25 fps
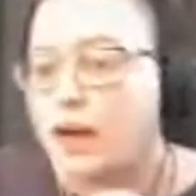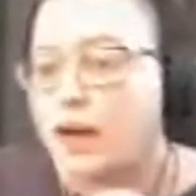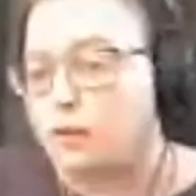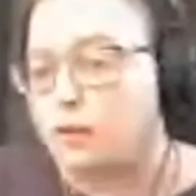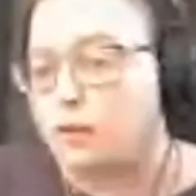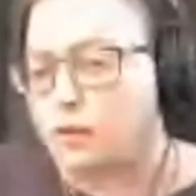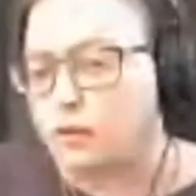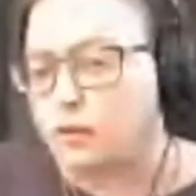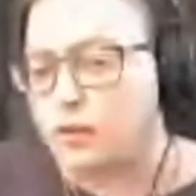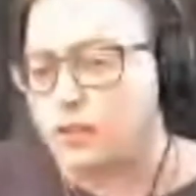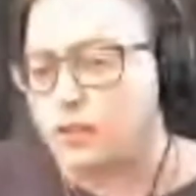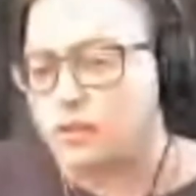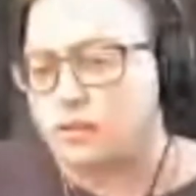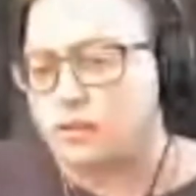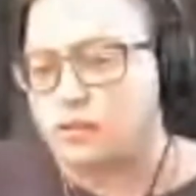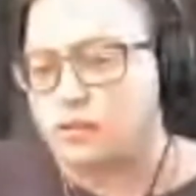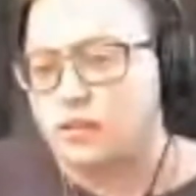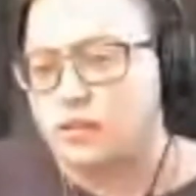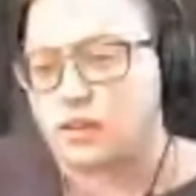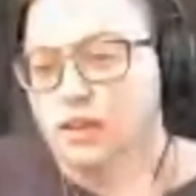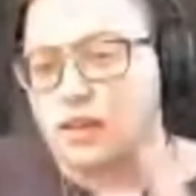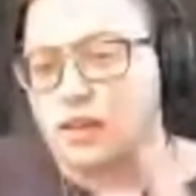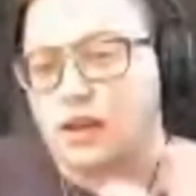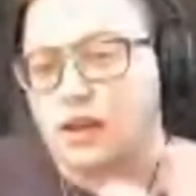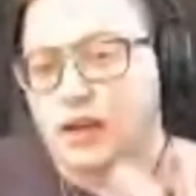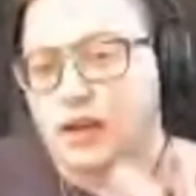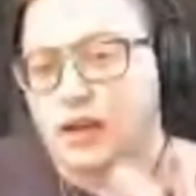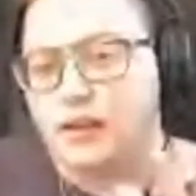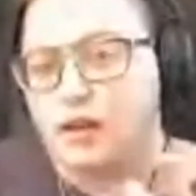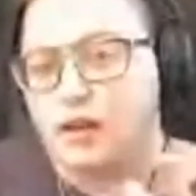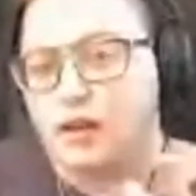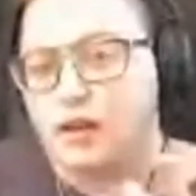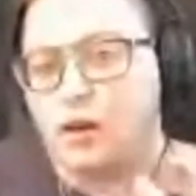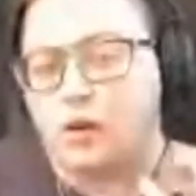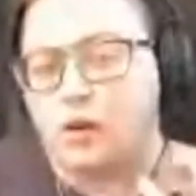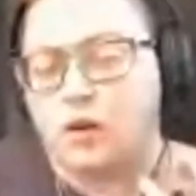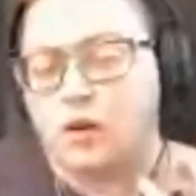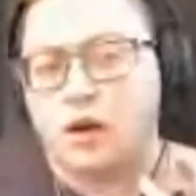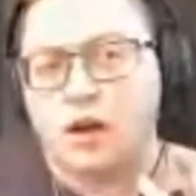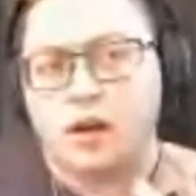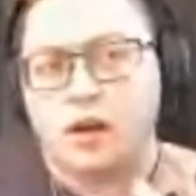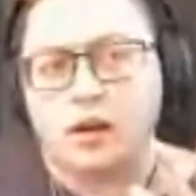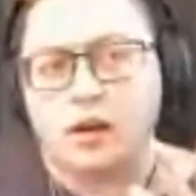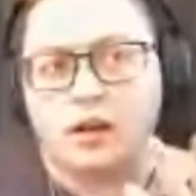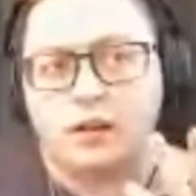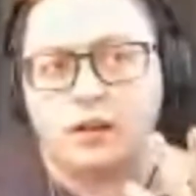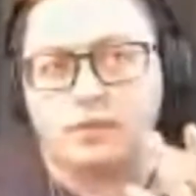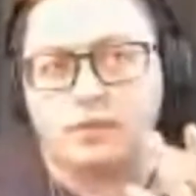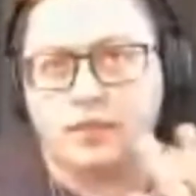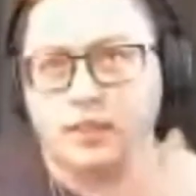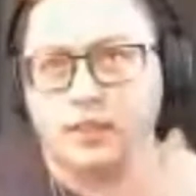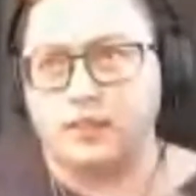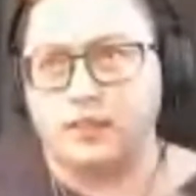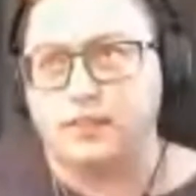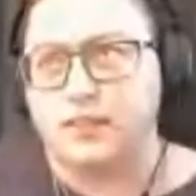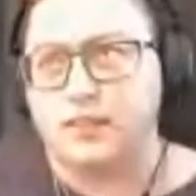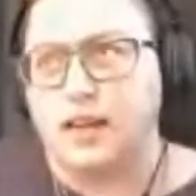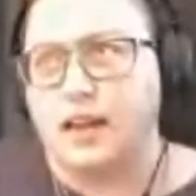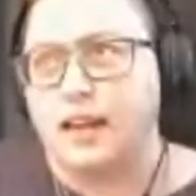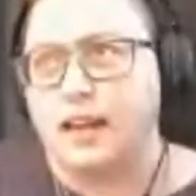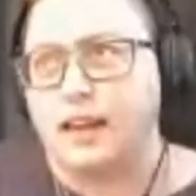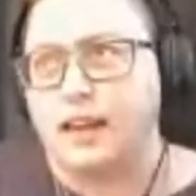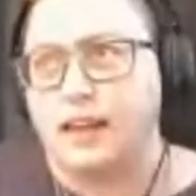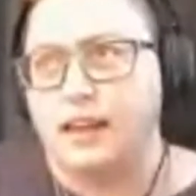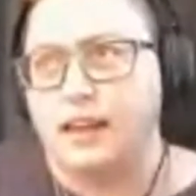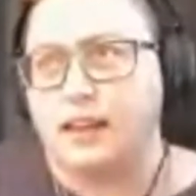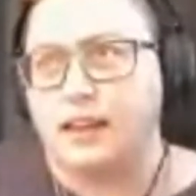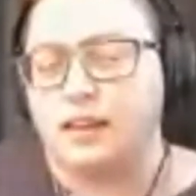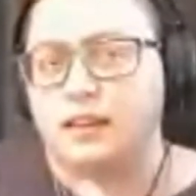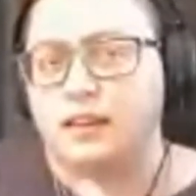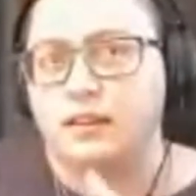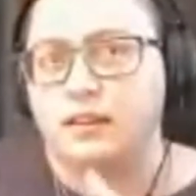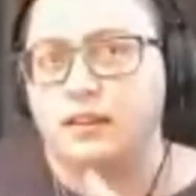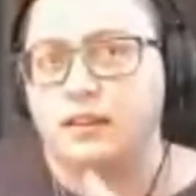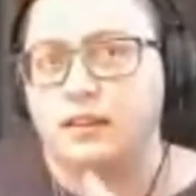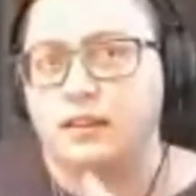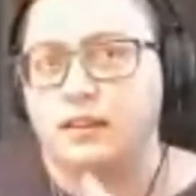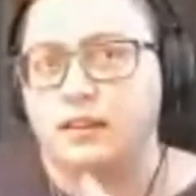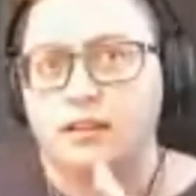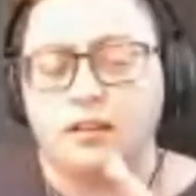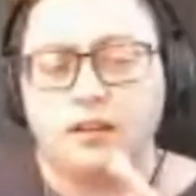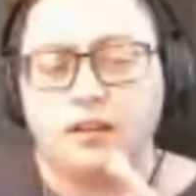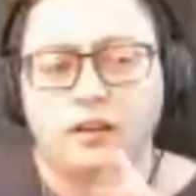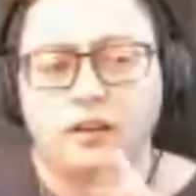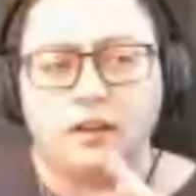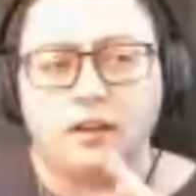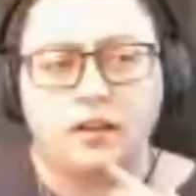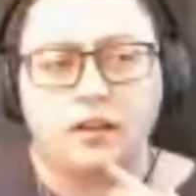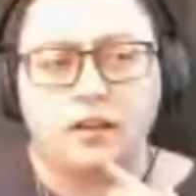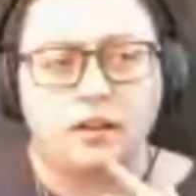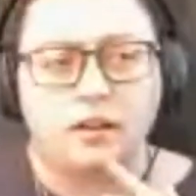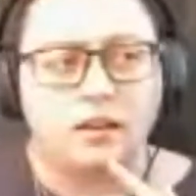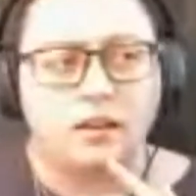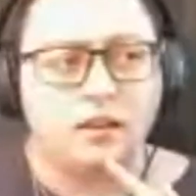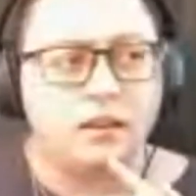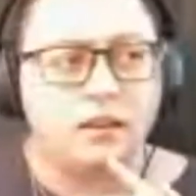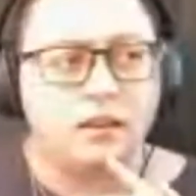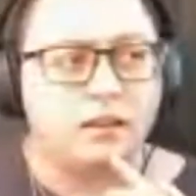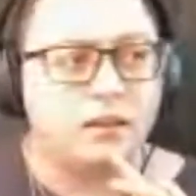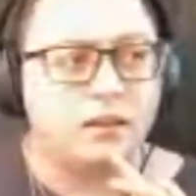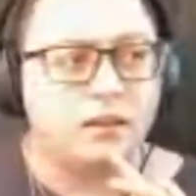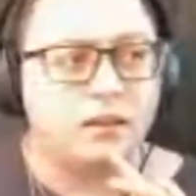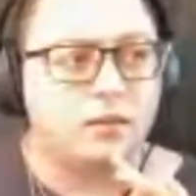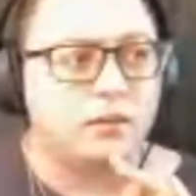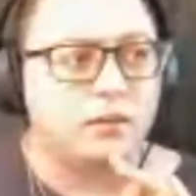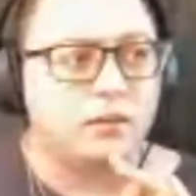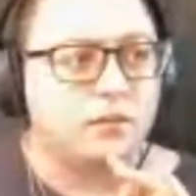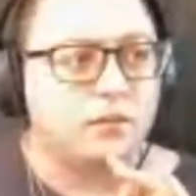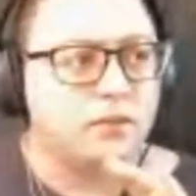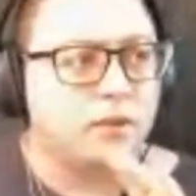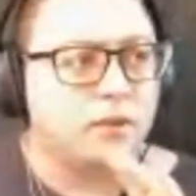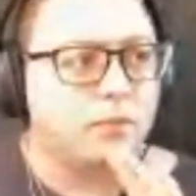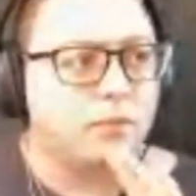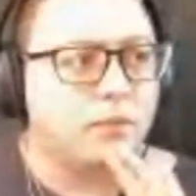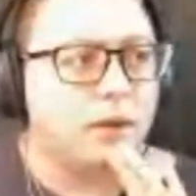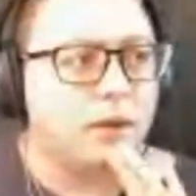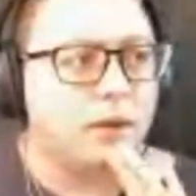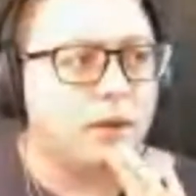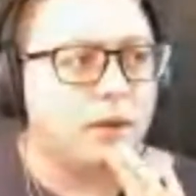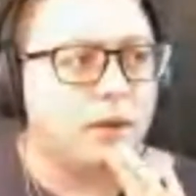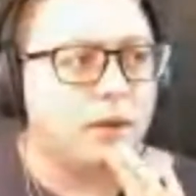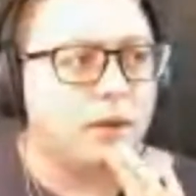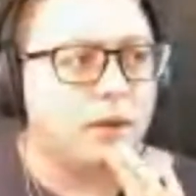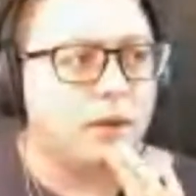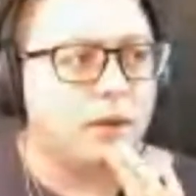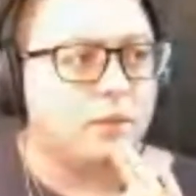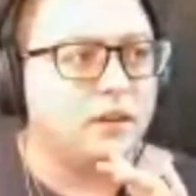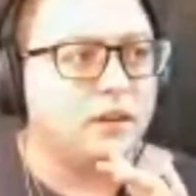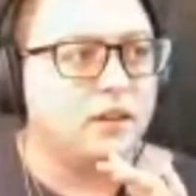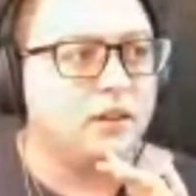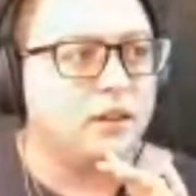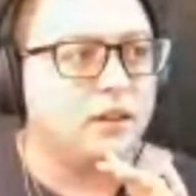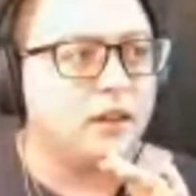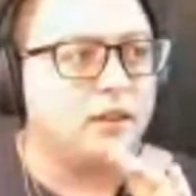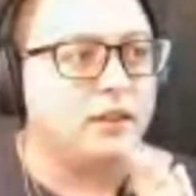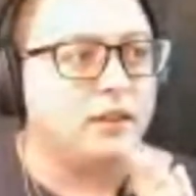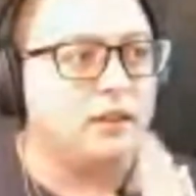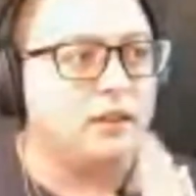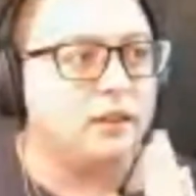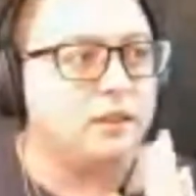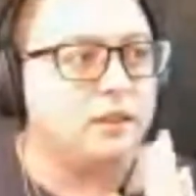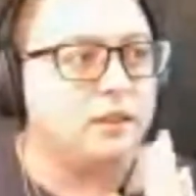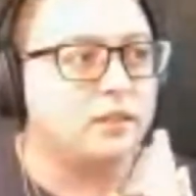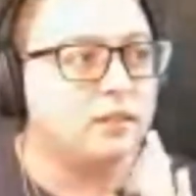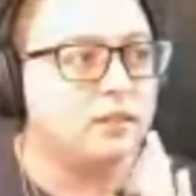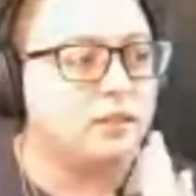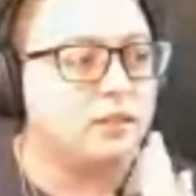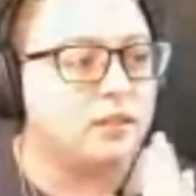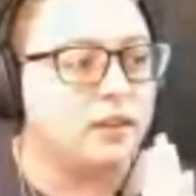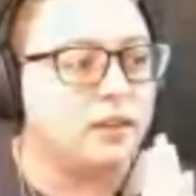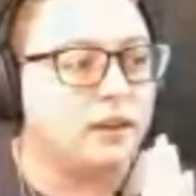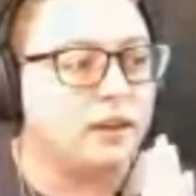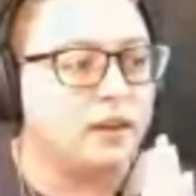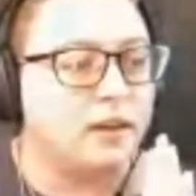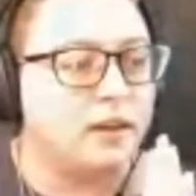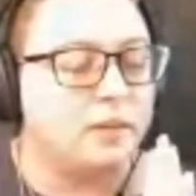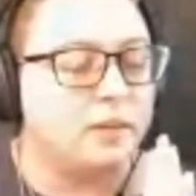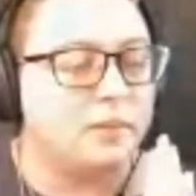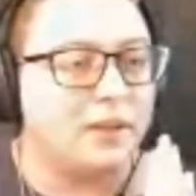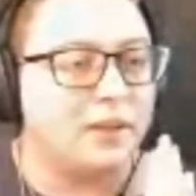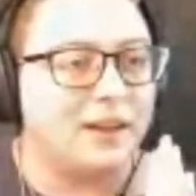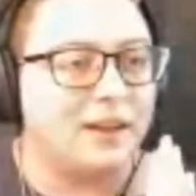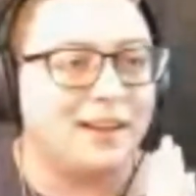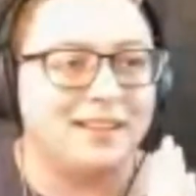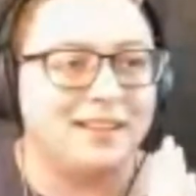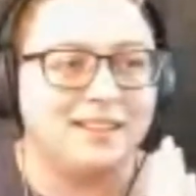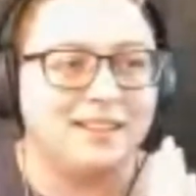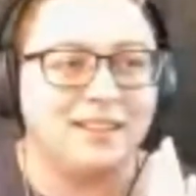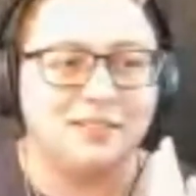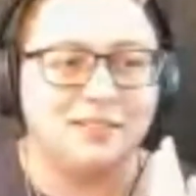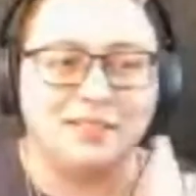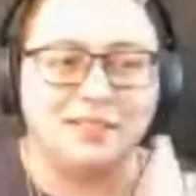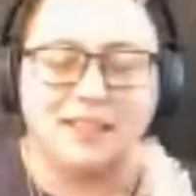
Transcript: of Live Die uh, Remember, I think is um, Live Die Love Remember, I think is what it's called.